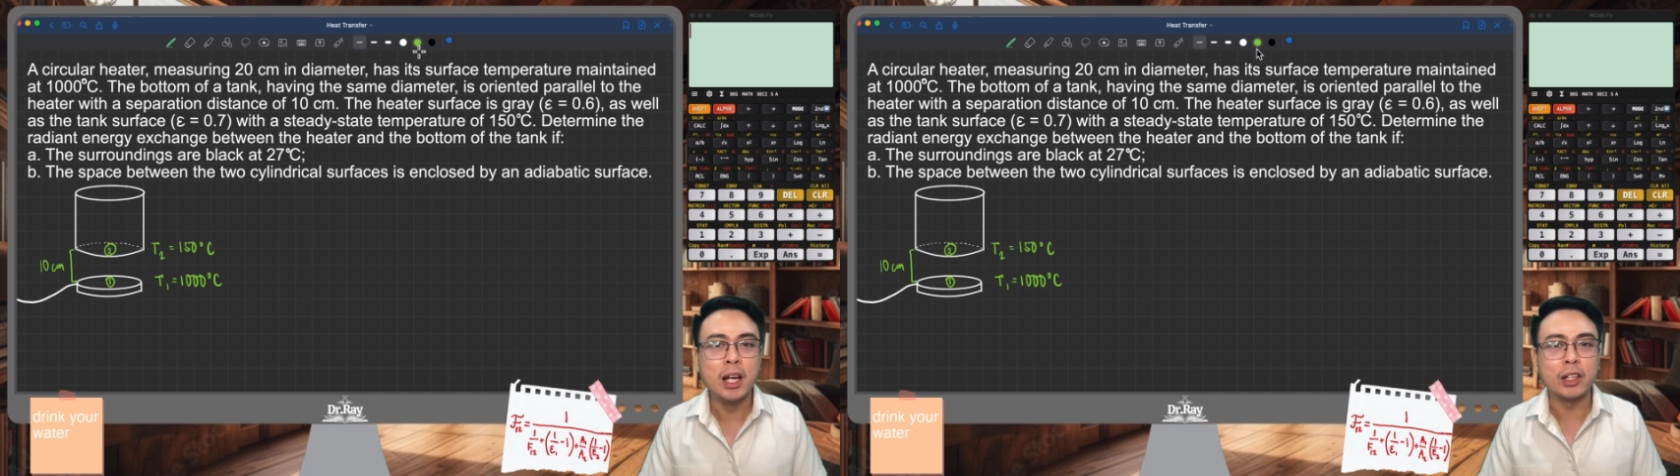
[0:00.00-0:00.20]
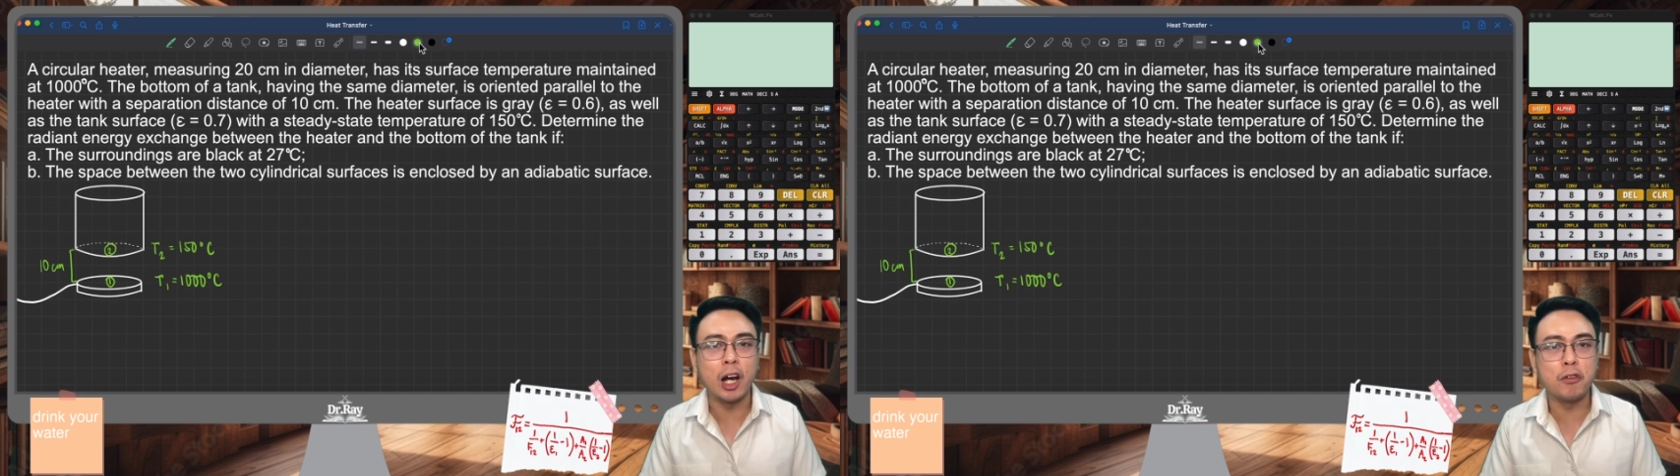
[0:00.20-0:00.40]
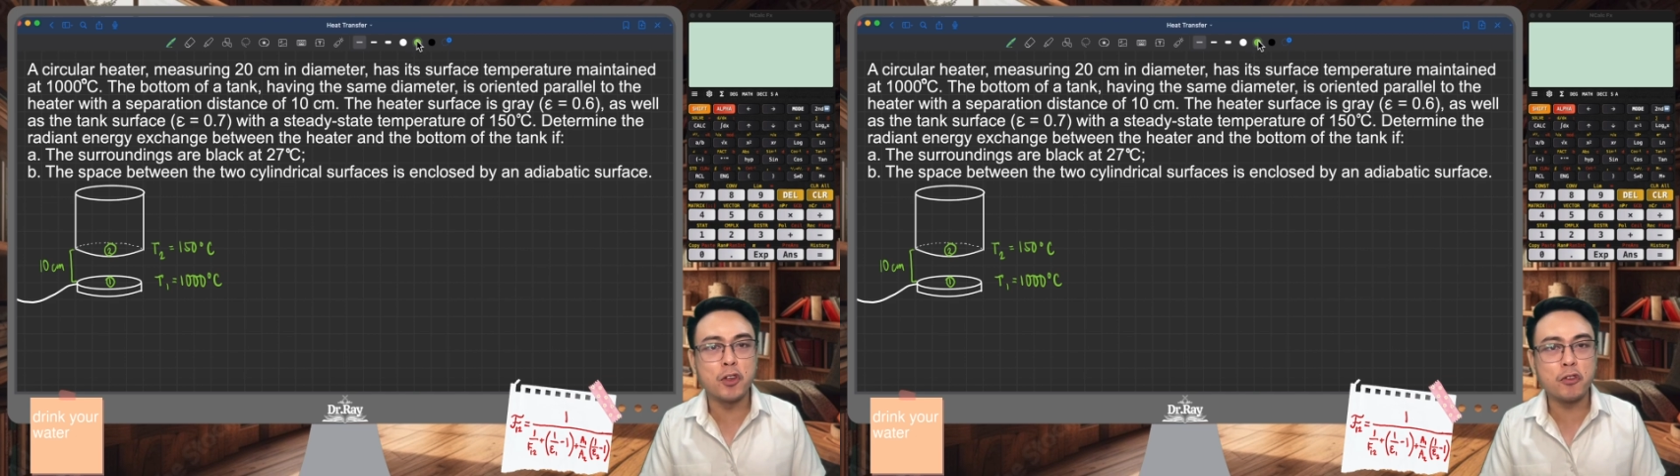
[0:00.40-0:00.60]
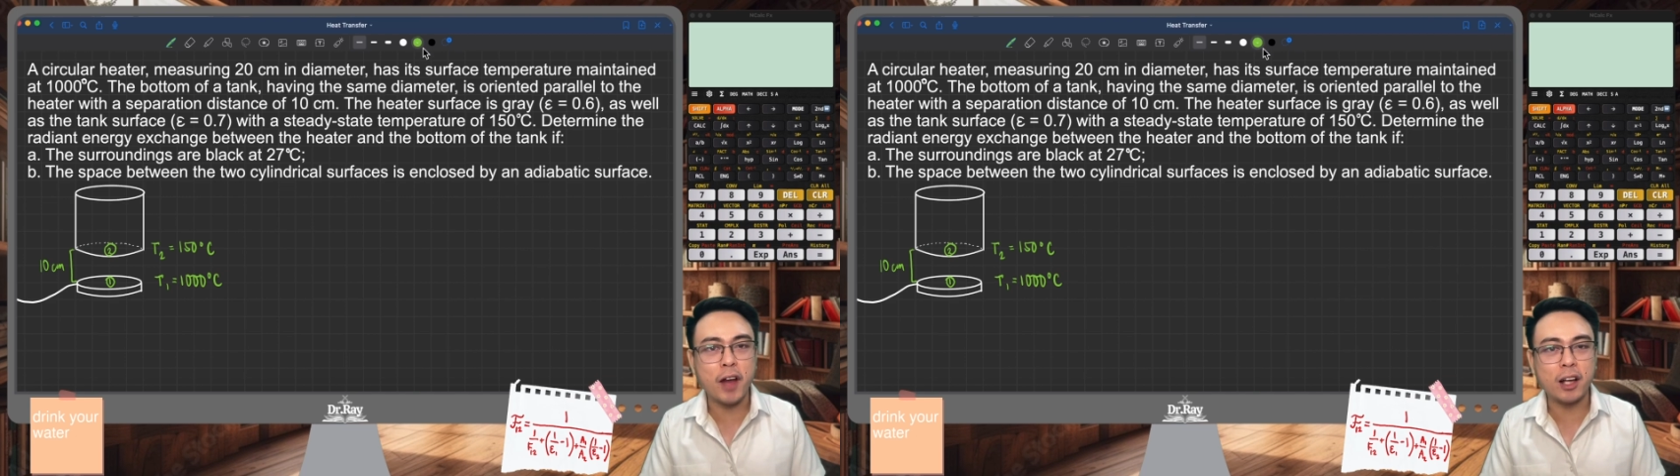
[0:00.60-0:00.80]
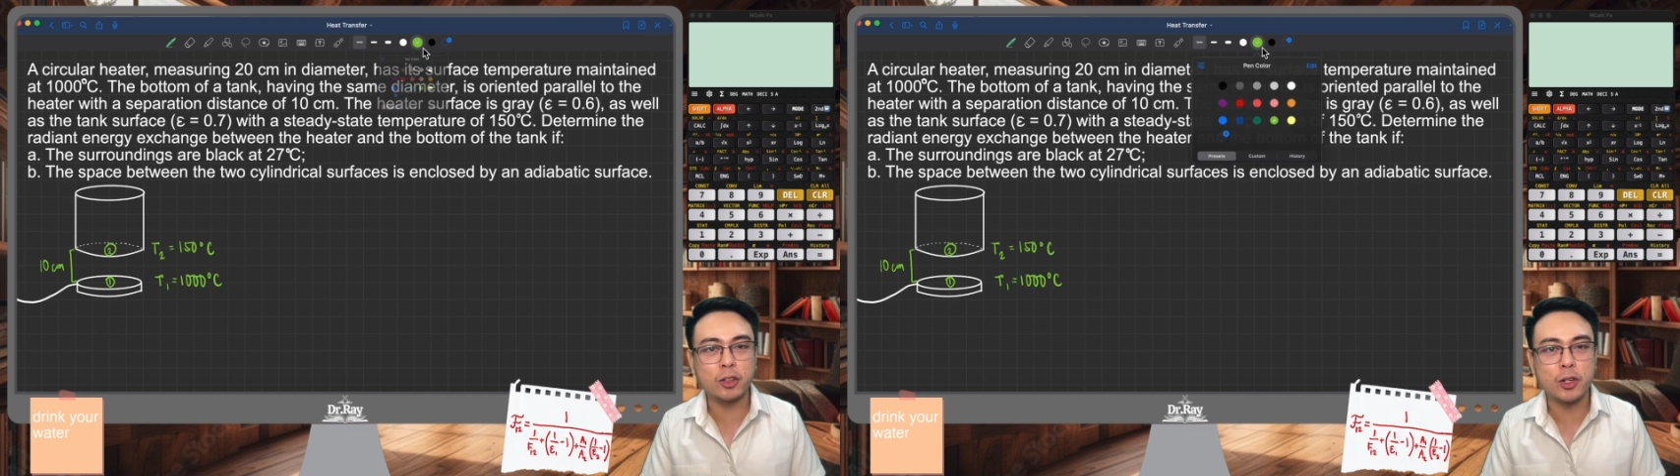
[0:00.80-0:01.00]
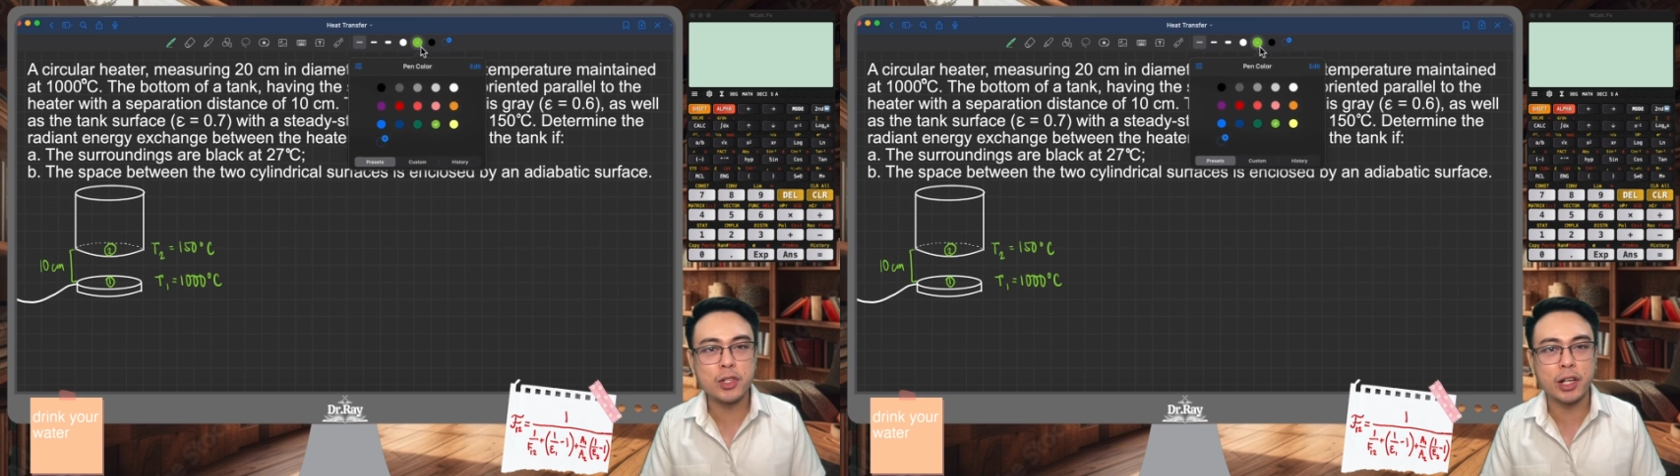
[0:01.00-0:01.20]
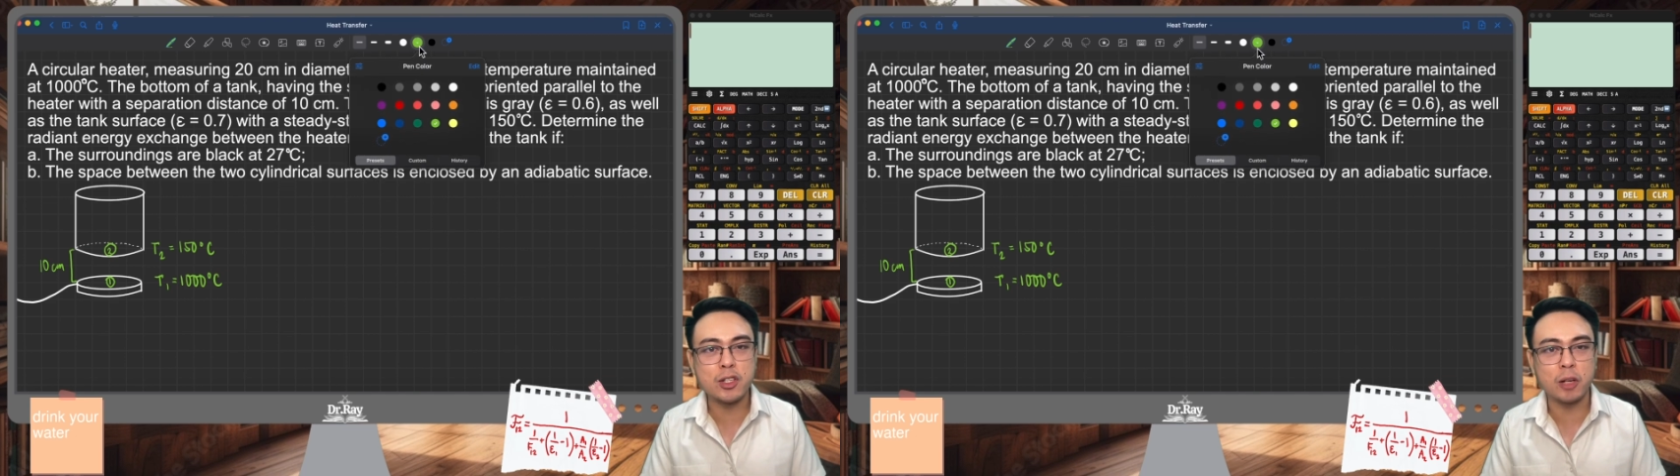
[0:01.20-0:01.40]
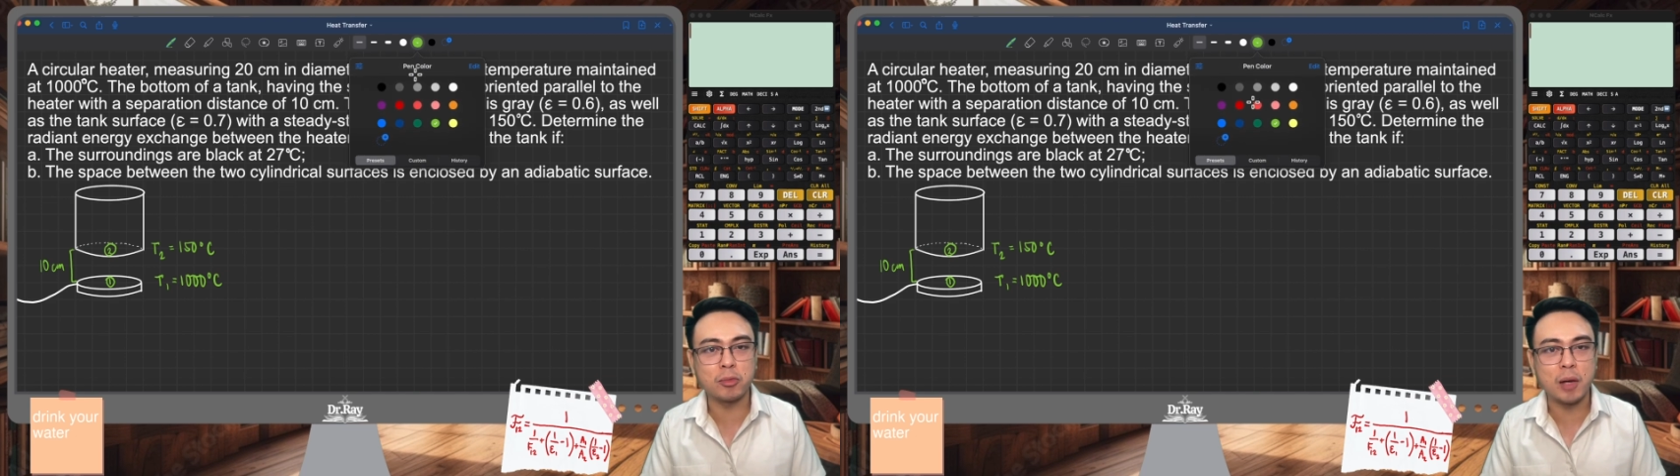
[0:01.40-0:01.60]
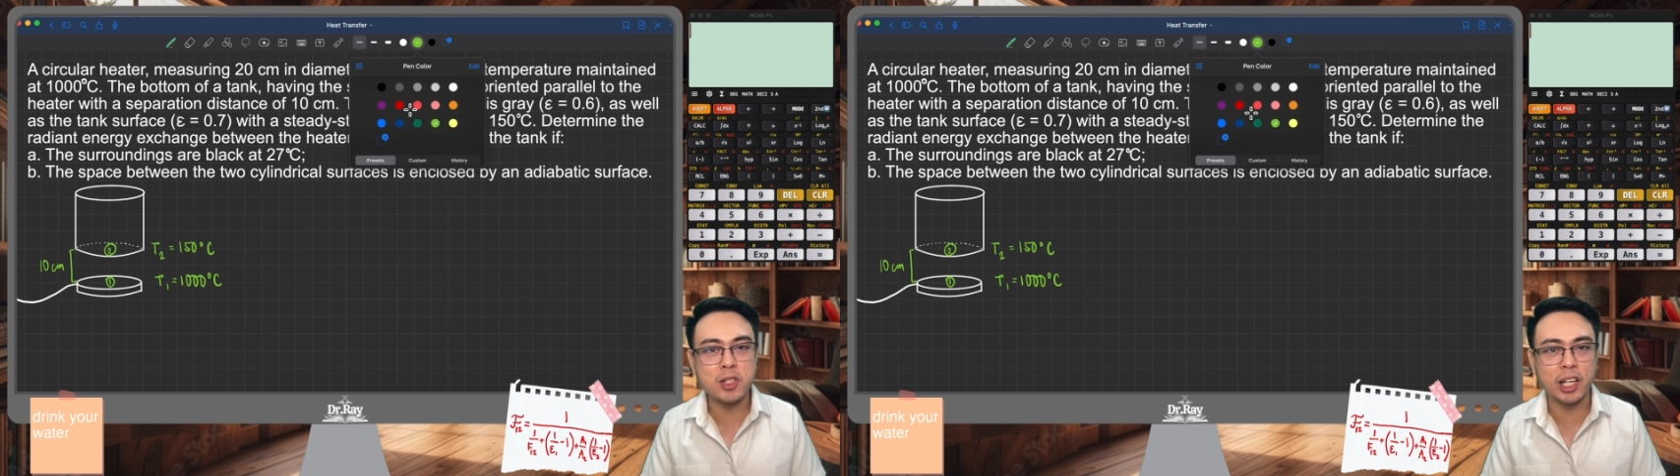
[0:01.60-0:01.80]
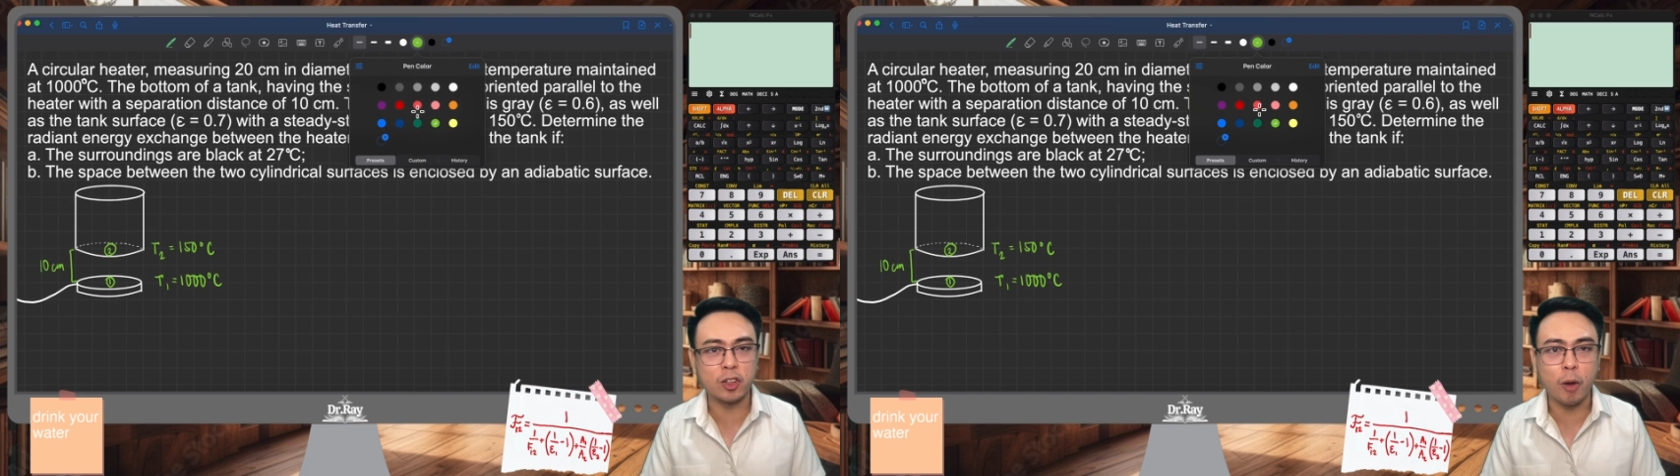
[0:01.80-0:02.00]
Now, view factors can sometimes
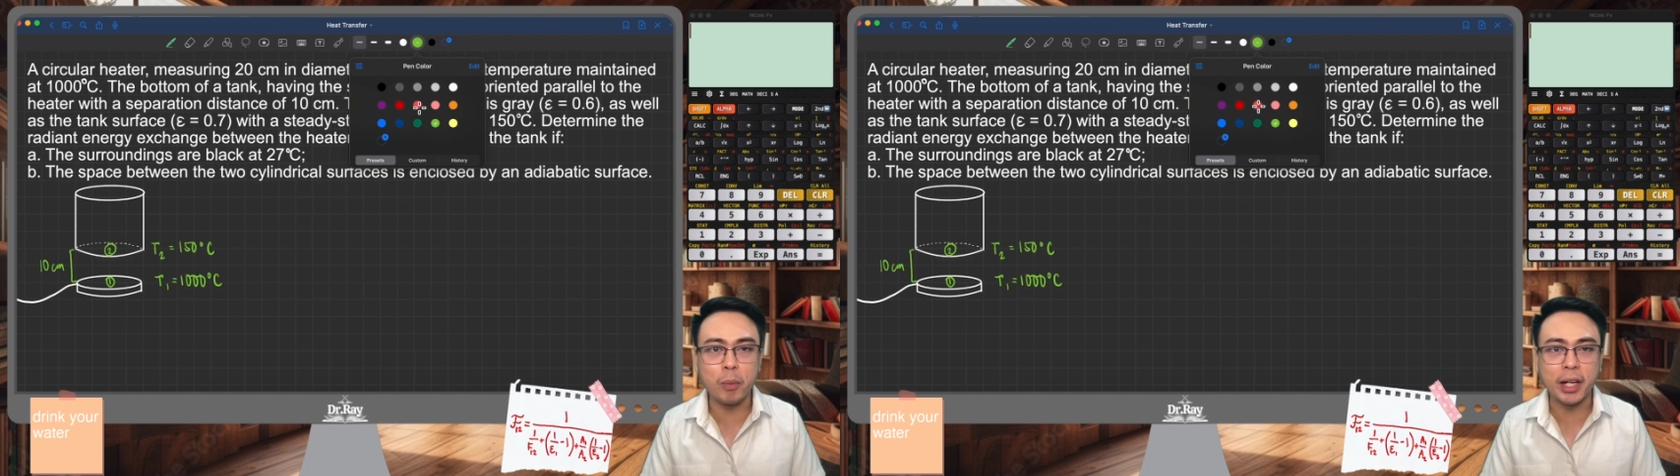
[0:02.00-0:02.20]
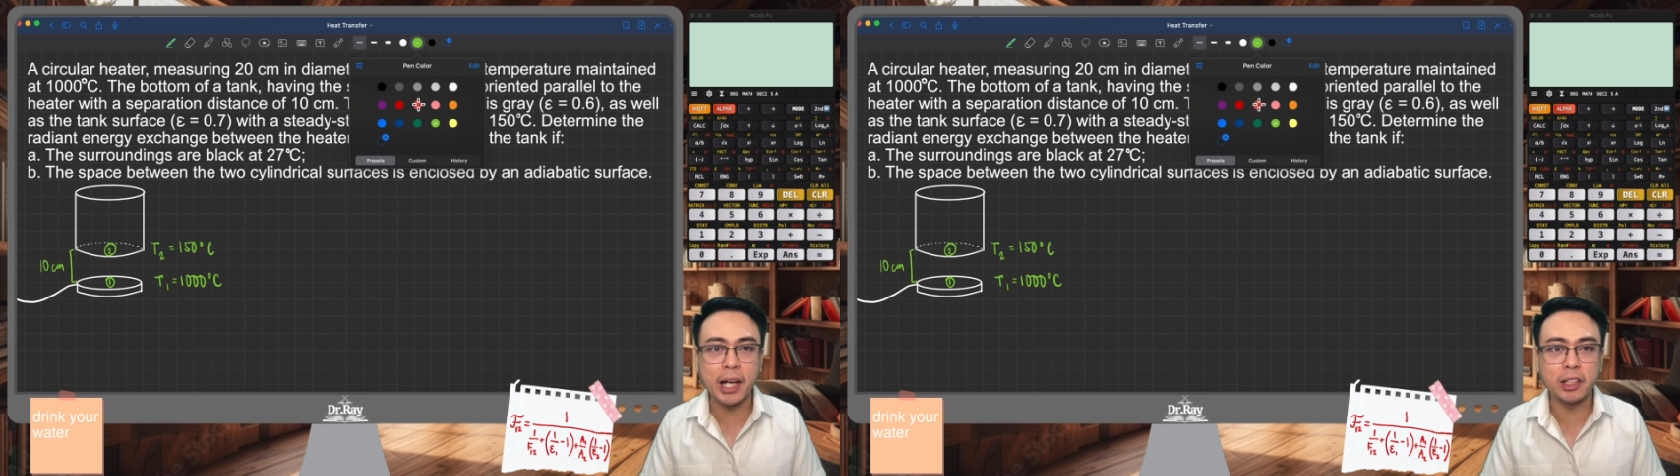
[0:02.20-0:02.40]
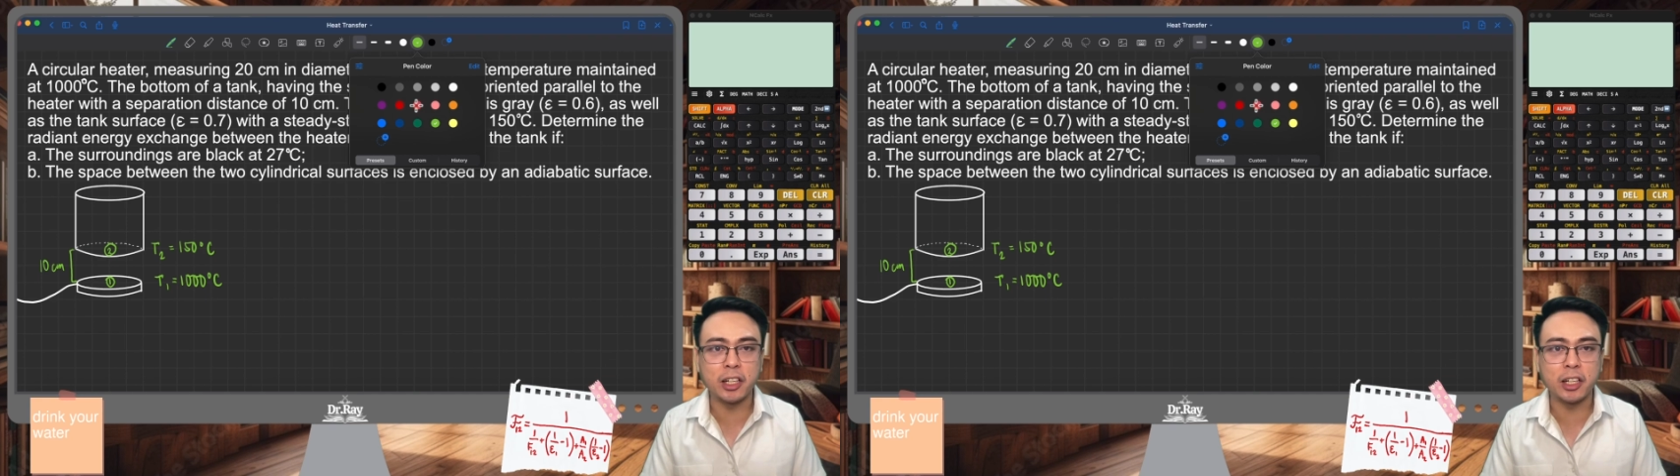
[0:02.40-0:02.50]
get complicated,